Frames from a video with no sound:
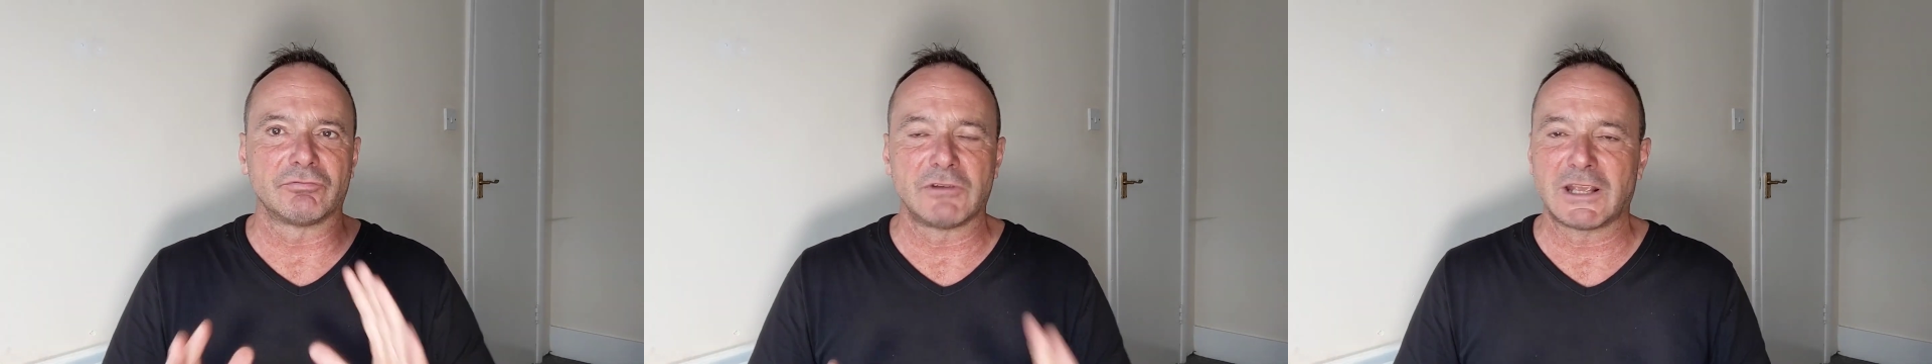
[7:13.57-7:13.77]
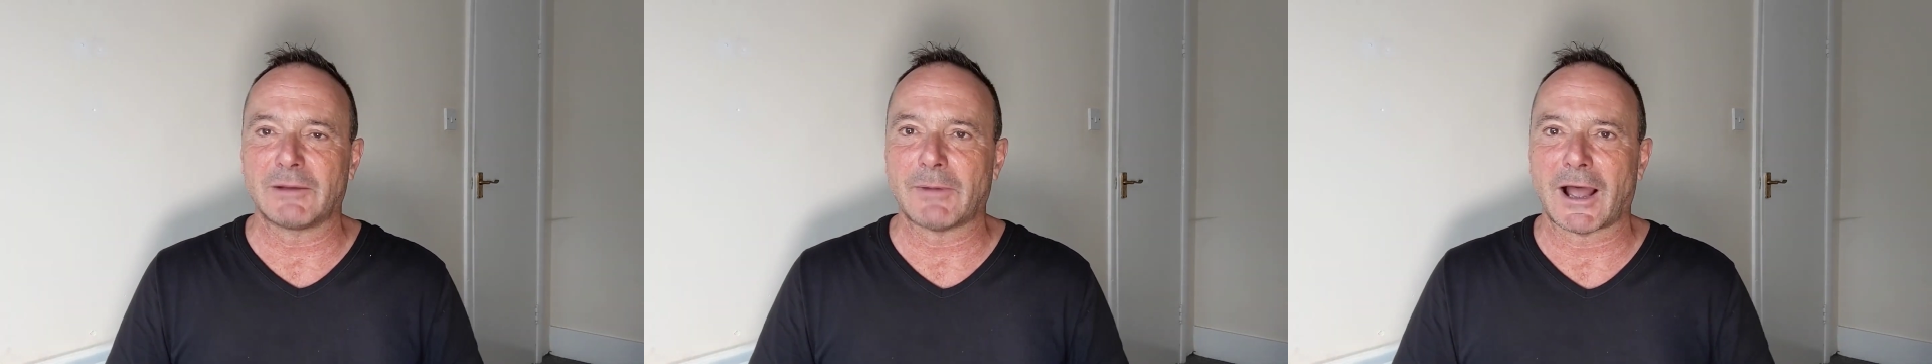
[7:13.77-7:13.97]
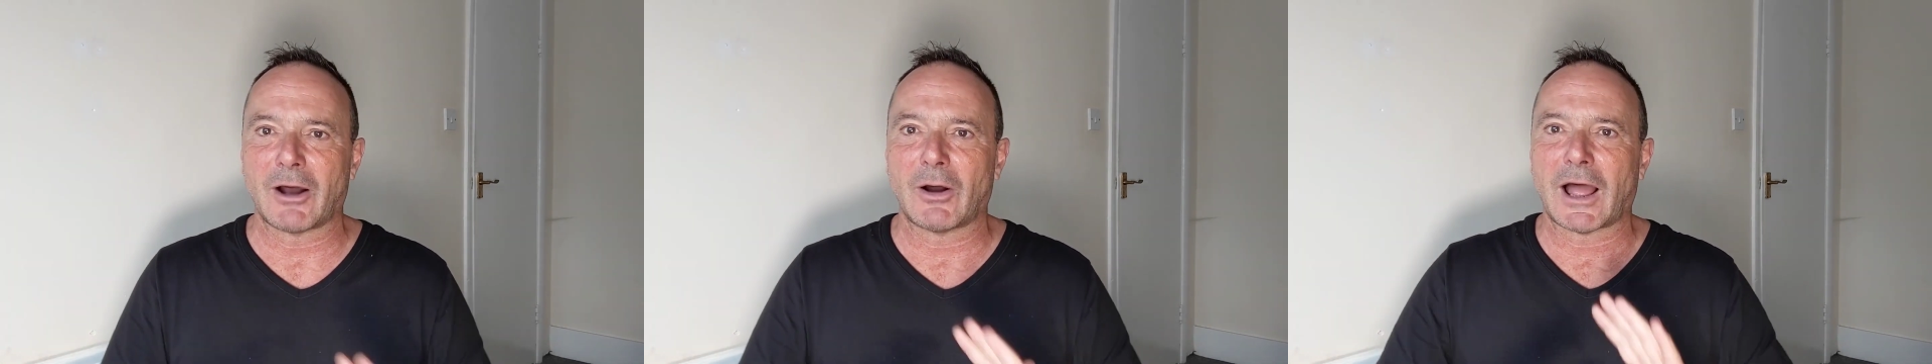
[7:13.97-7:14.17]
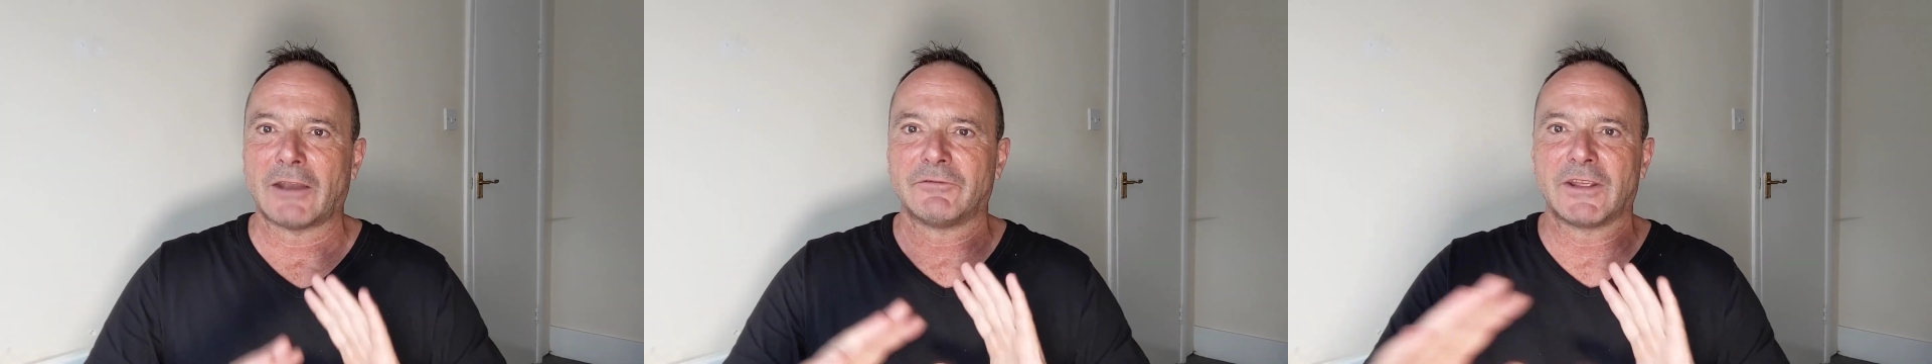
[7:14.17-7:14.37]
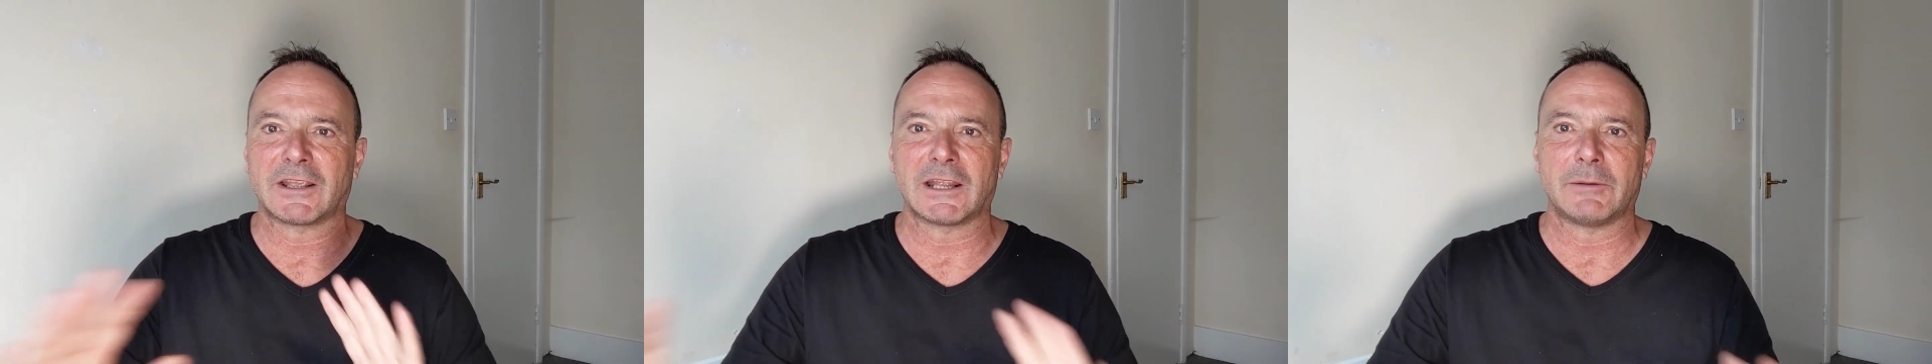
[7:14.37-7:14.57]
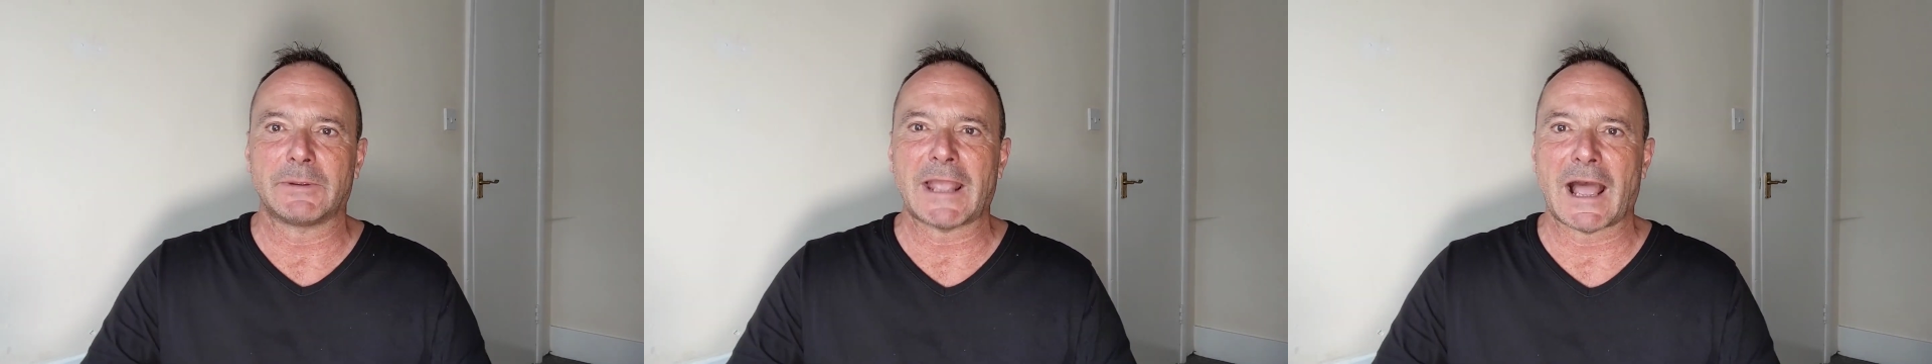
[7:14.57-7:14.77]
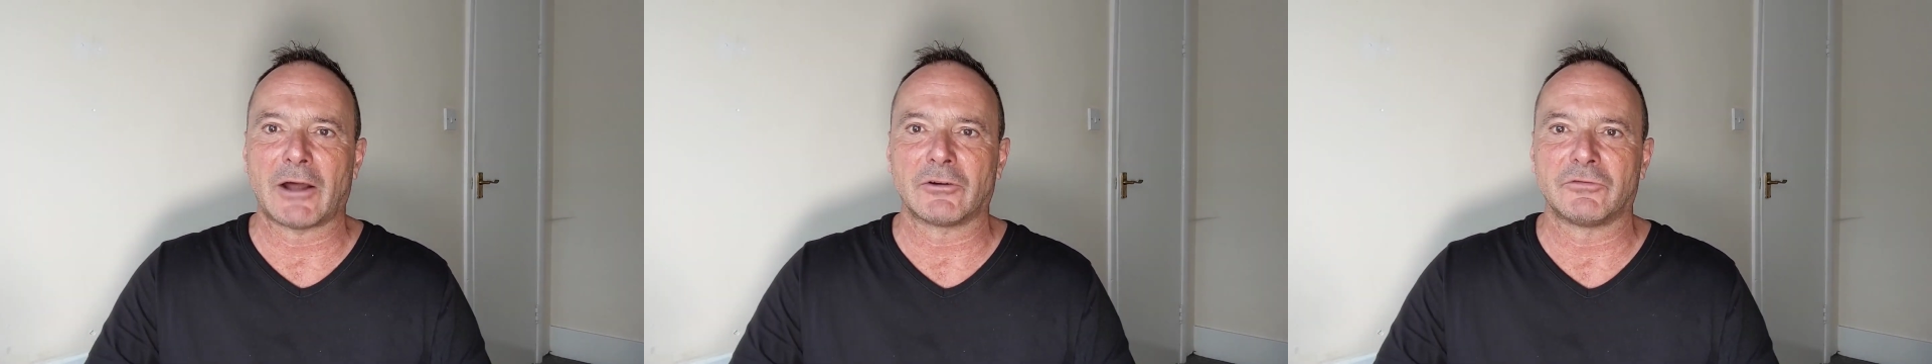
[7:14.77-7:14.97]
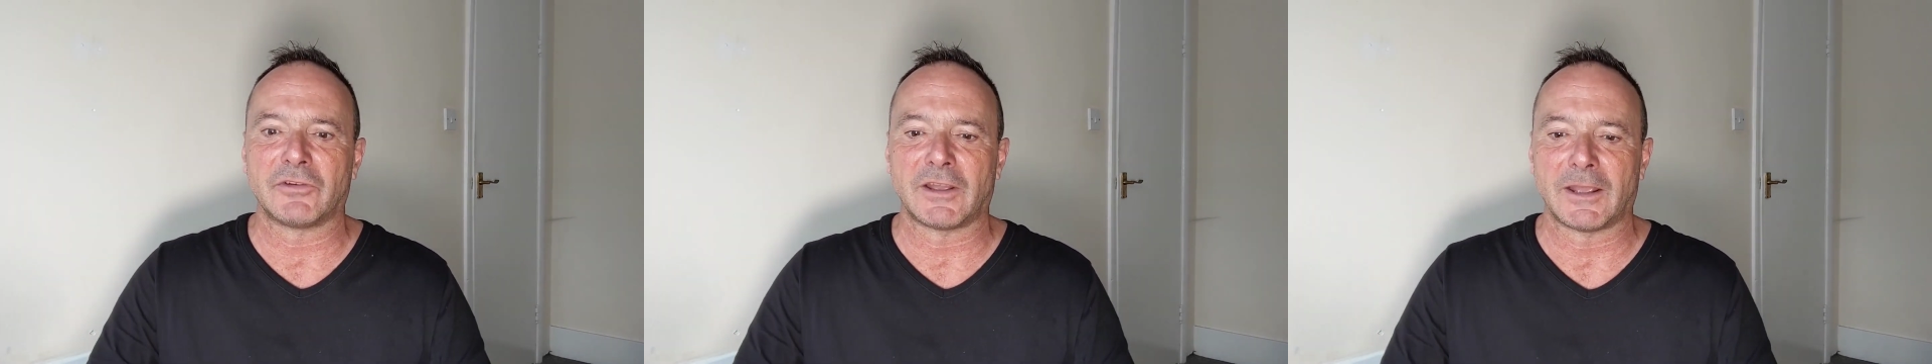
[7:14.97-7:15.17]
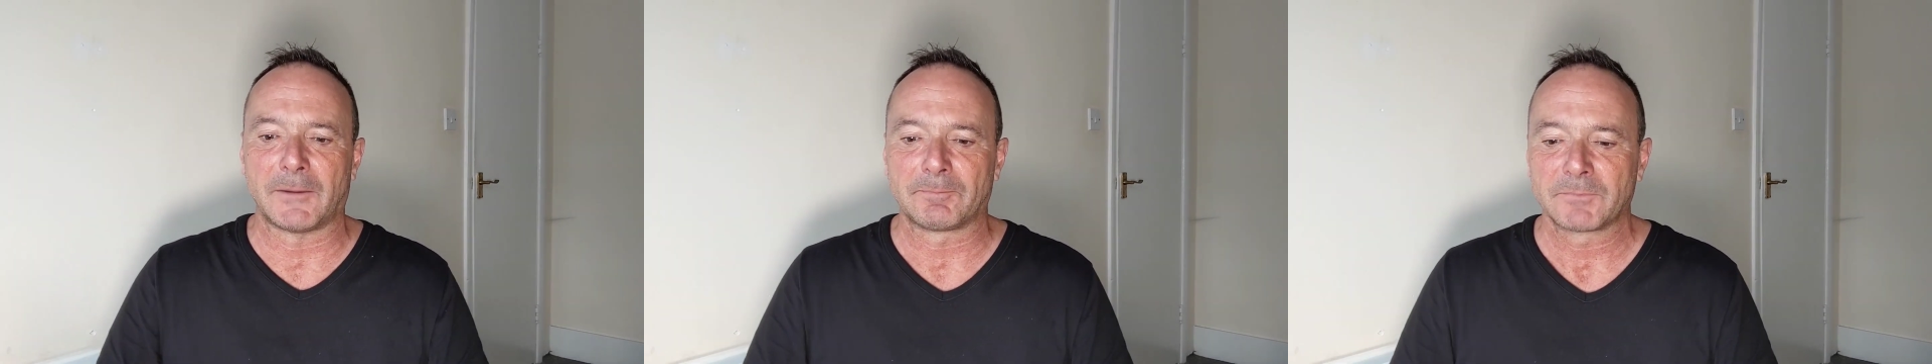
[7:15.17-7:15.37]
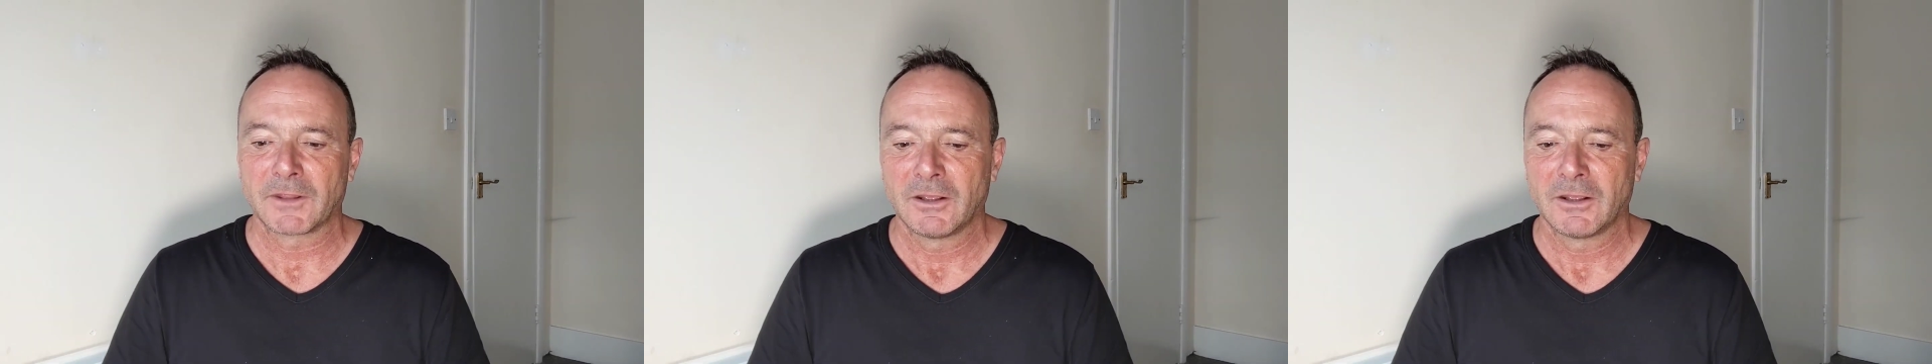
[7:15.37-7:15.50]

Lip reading: freak them out, and they're going to be out of there.